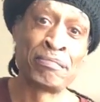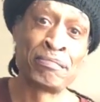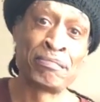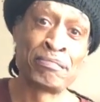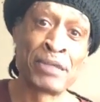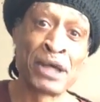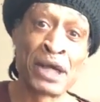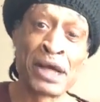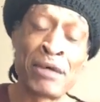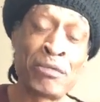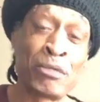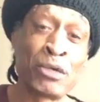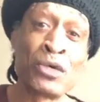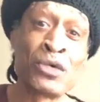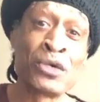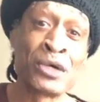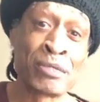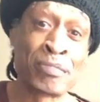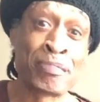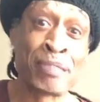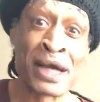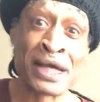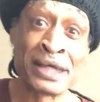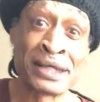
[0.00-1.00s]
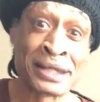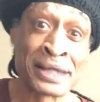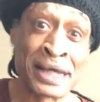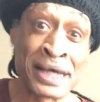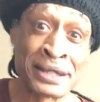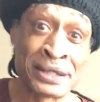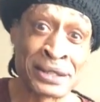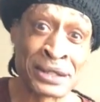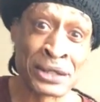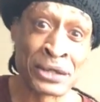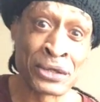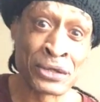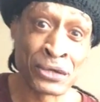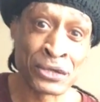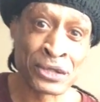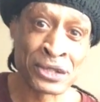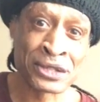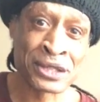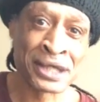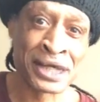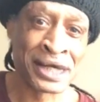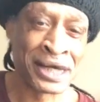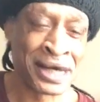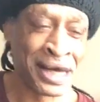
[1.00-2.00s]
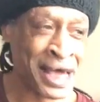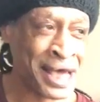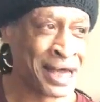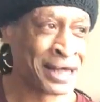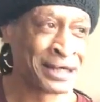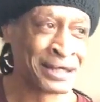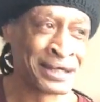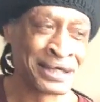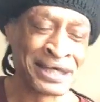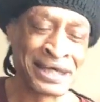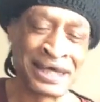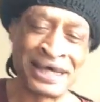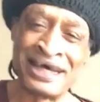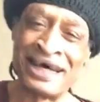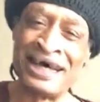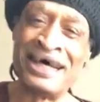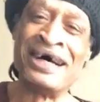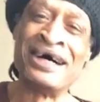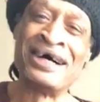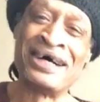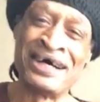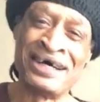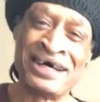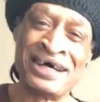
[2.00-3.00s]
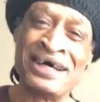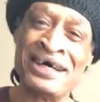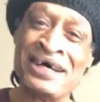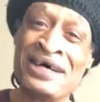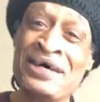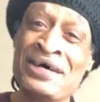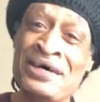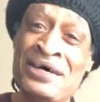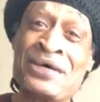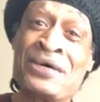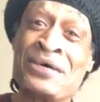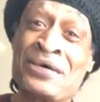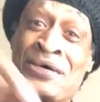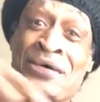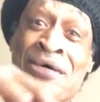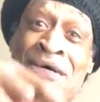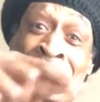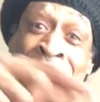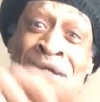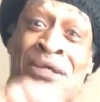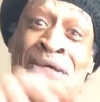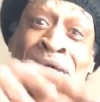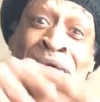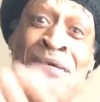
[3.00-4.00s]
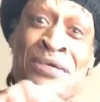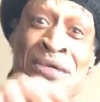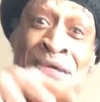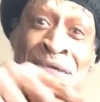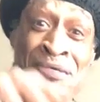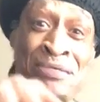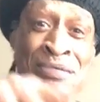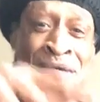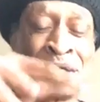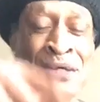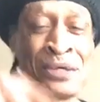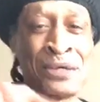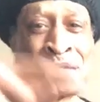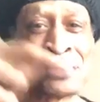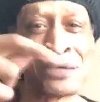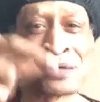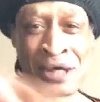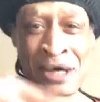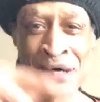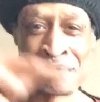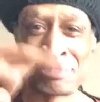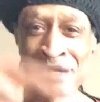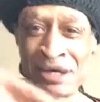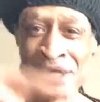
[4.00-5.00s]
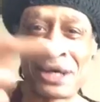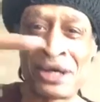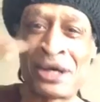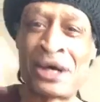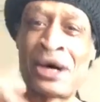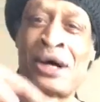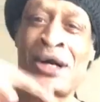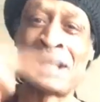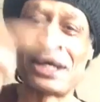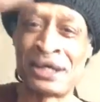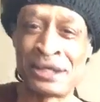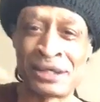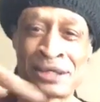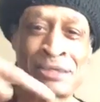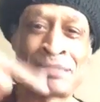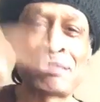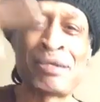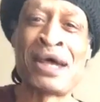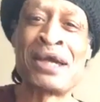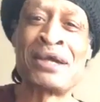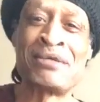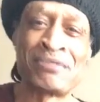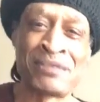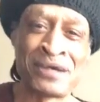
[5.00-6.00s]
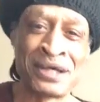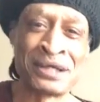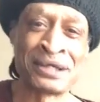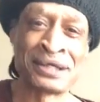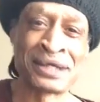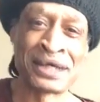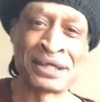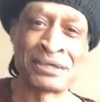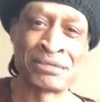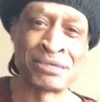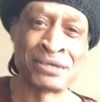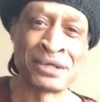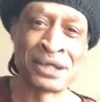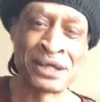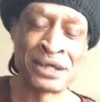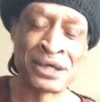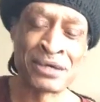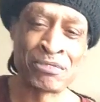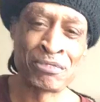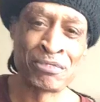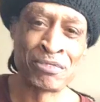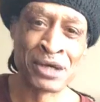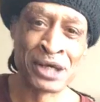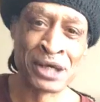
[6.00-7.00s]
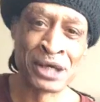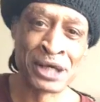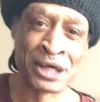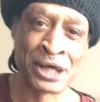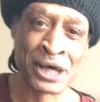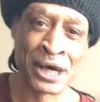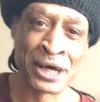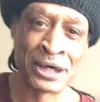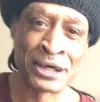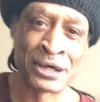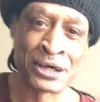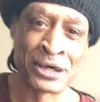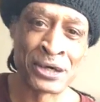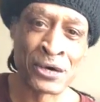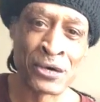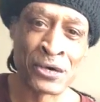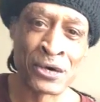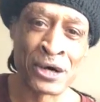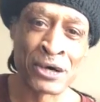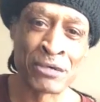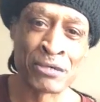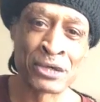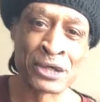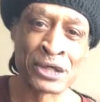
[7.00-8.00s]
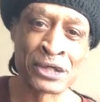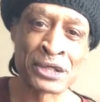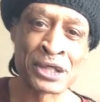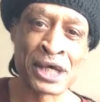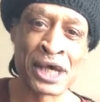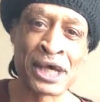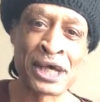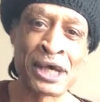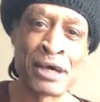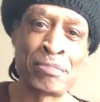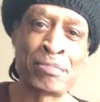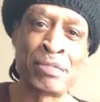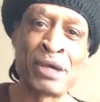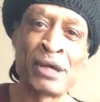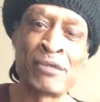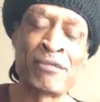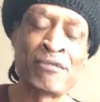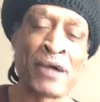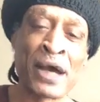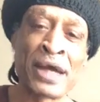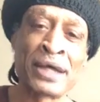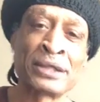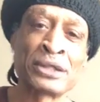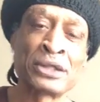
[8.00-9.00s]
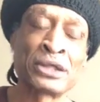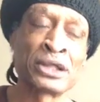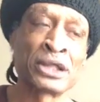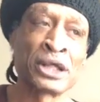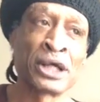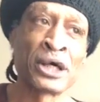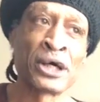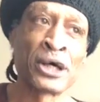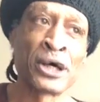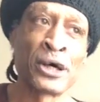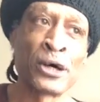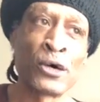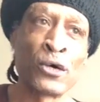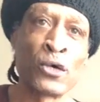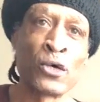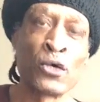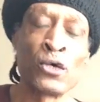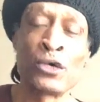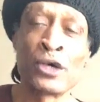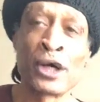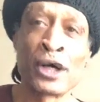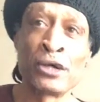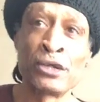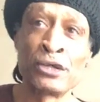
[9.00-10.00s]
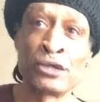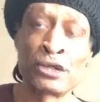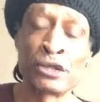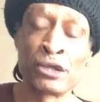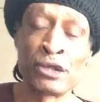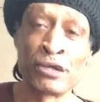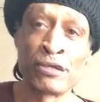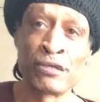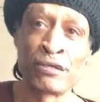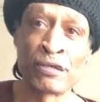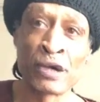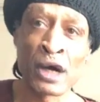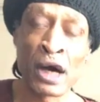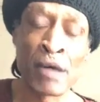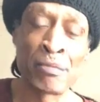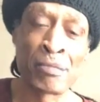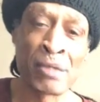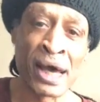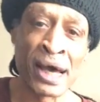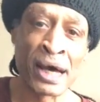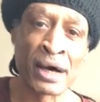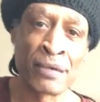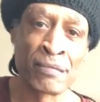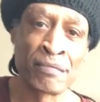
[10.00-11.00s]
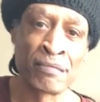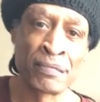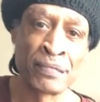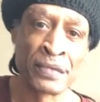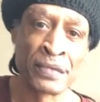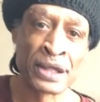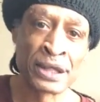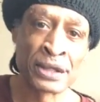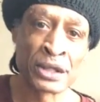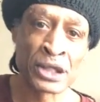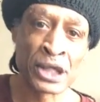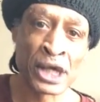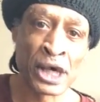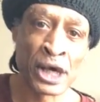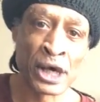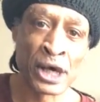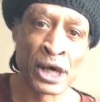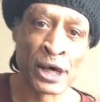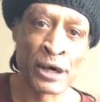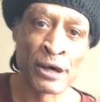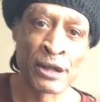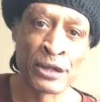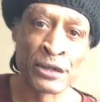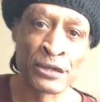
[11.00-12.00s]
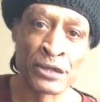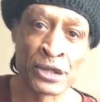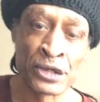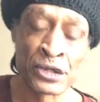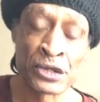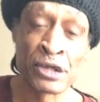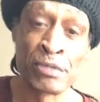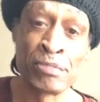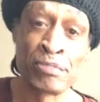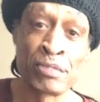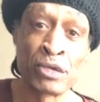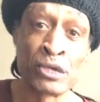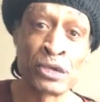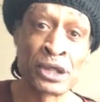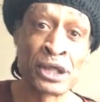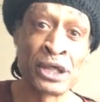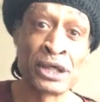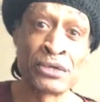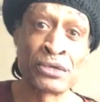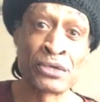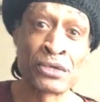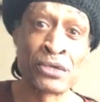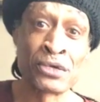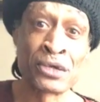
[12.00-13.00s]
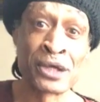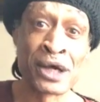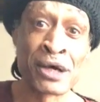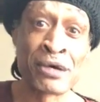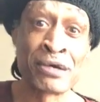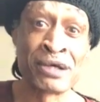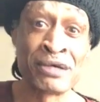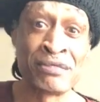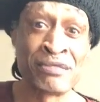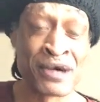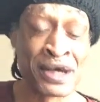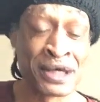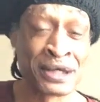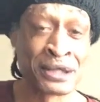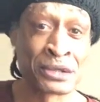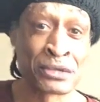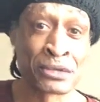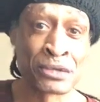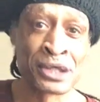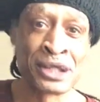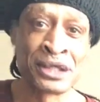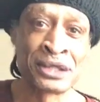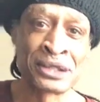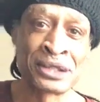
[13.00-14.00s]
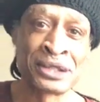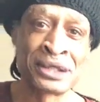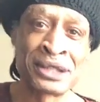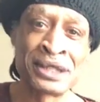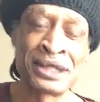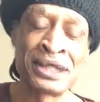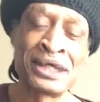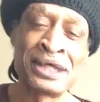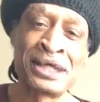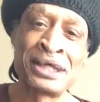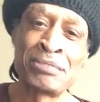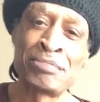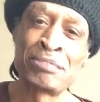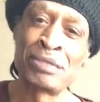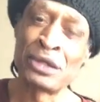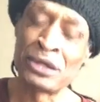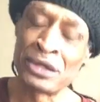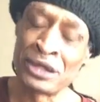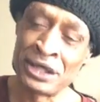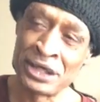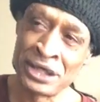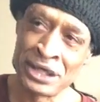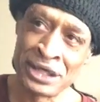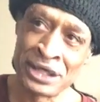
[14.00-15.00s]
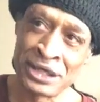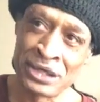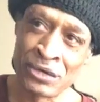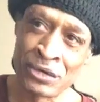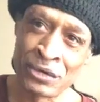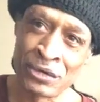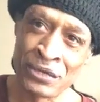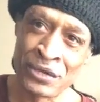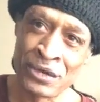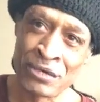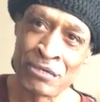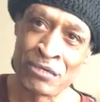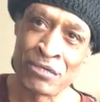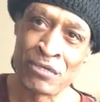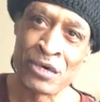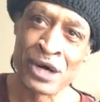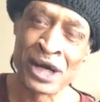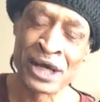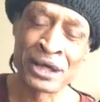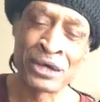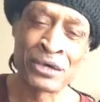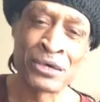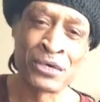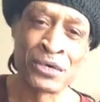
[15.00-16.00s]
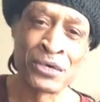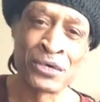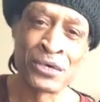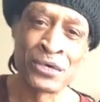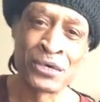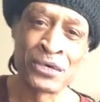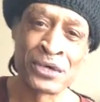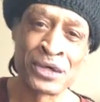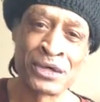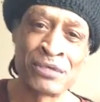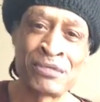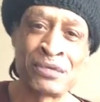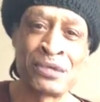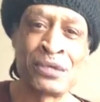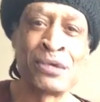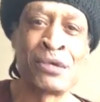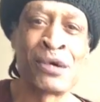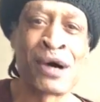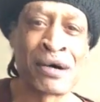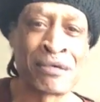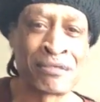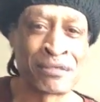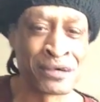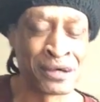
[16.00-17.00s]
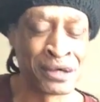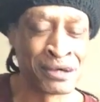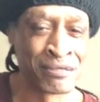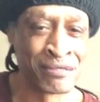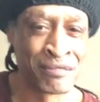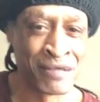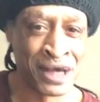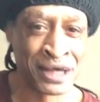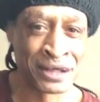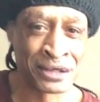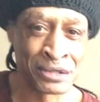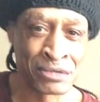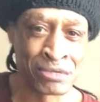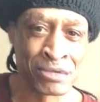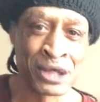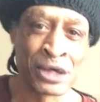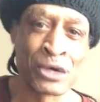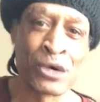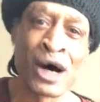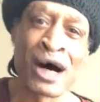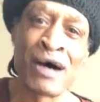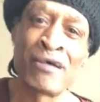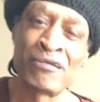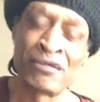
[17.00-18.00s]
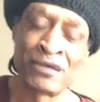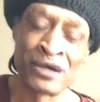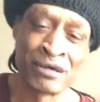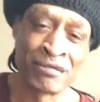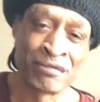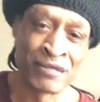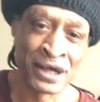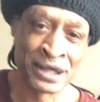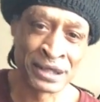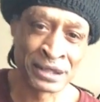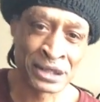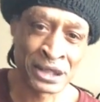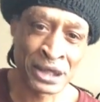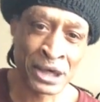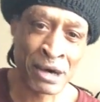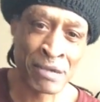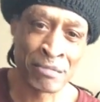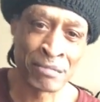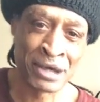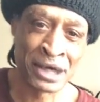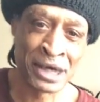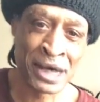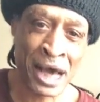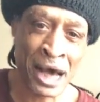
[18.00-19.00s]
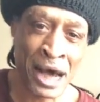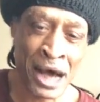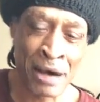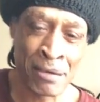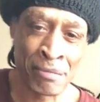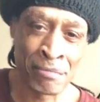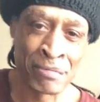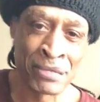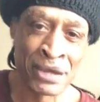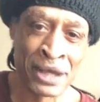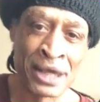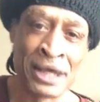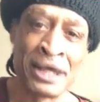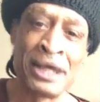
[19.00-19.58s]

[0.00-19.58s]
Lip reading: Big up all the bass heads across the land. Got a unit for you coming, and I'll explain things as we going along. I want to say a big thanks to all those who have come out to the Simple Things Audio events recently, put the needle on the record, a few other events. We got other events coming up,